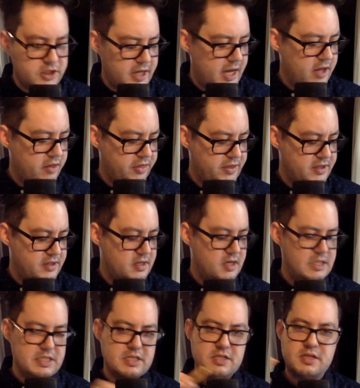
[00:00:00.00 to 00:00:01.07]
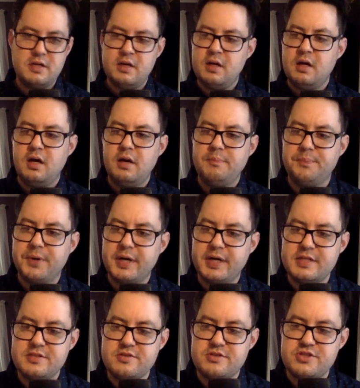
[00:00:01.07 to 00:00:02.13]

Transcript: healthy dust, but it is the